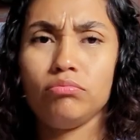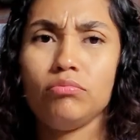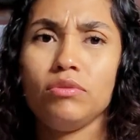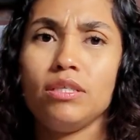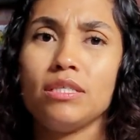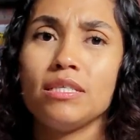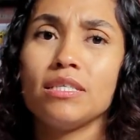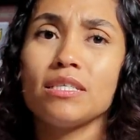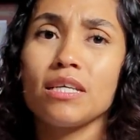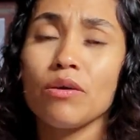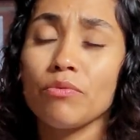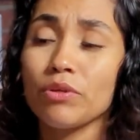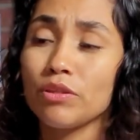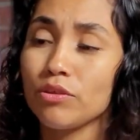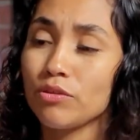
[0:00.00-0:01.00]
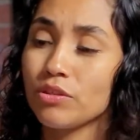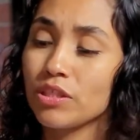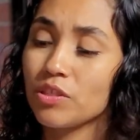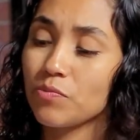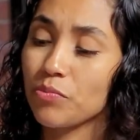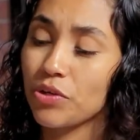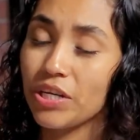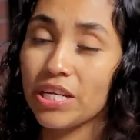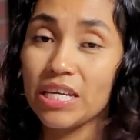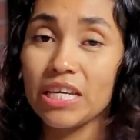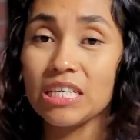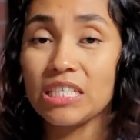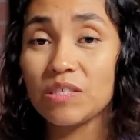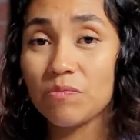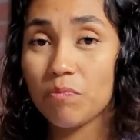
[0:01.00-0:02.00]
This is how it looks. It's pretty
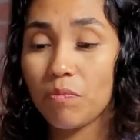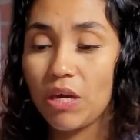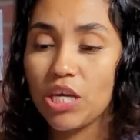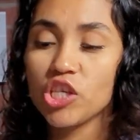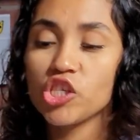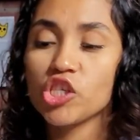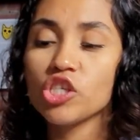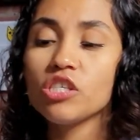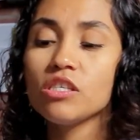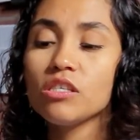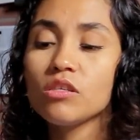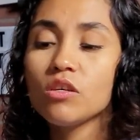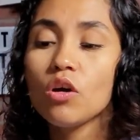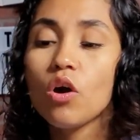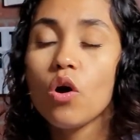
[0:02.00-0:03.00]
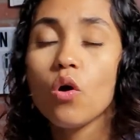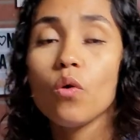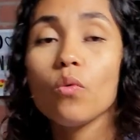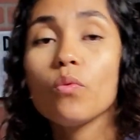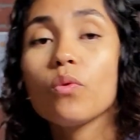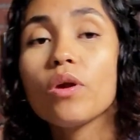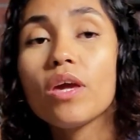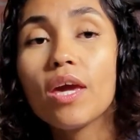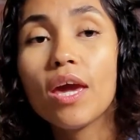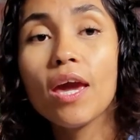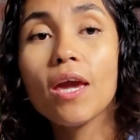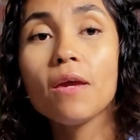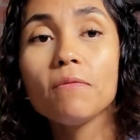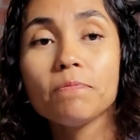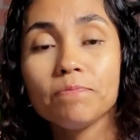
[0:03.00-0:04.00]
spacious.
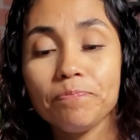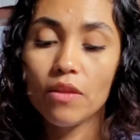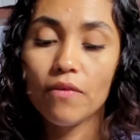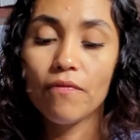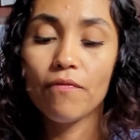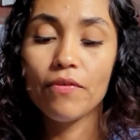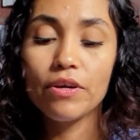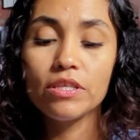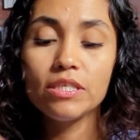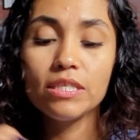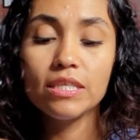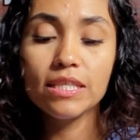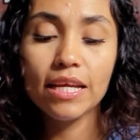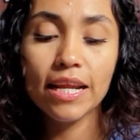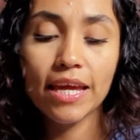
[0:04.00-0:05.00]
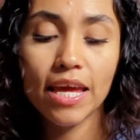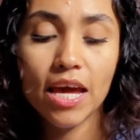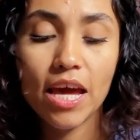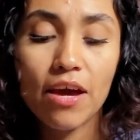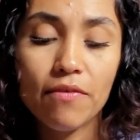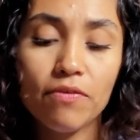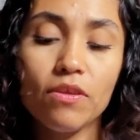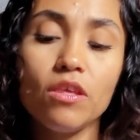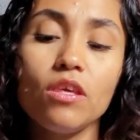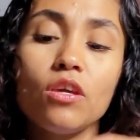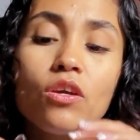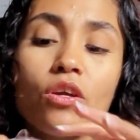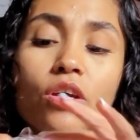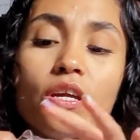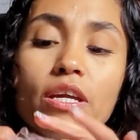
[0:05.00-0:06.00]
Okay, first thing that I have
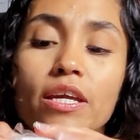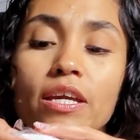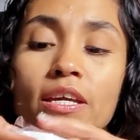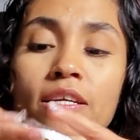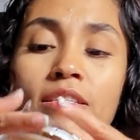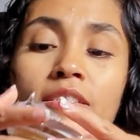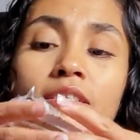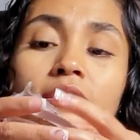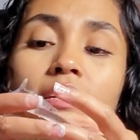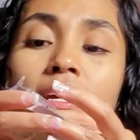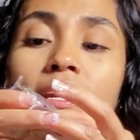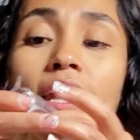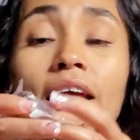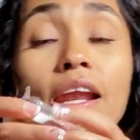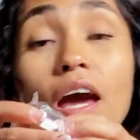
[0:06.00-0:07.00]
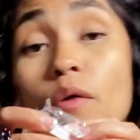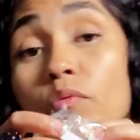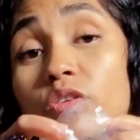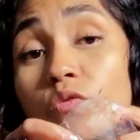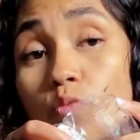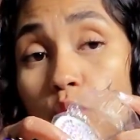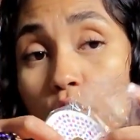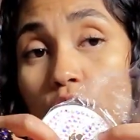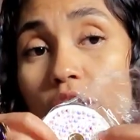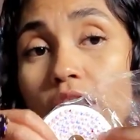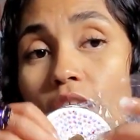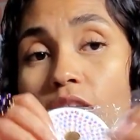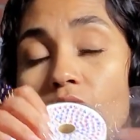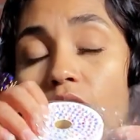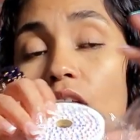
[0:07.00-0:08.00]
here is, and I was
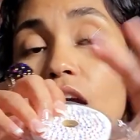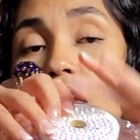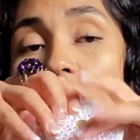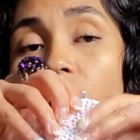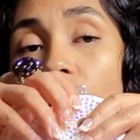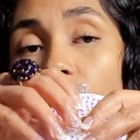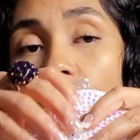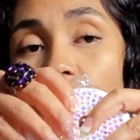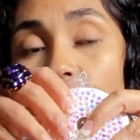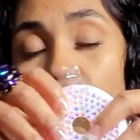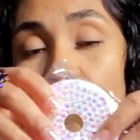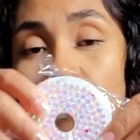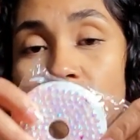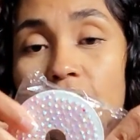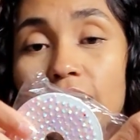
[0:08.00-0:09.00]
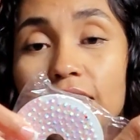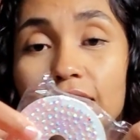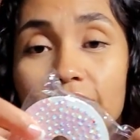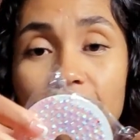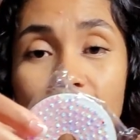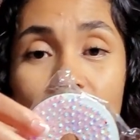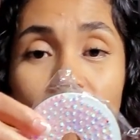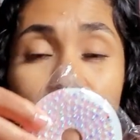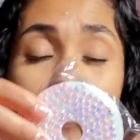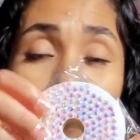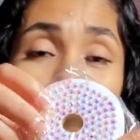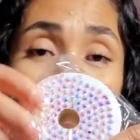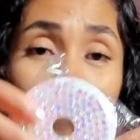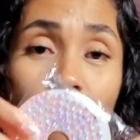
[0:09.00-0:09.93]
working on this lid in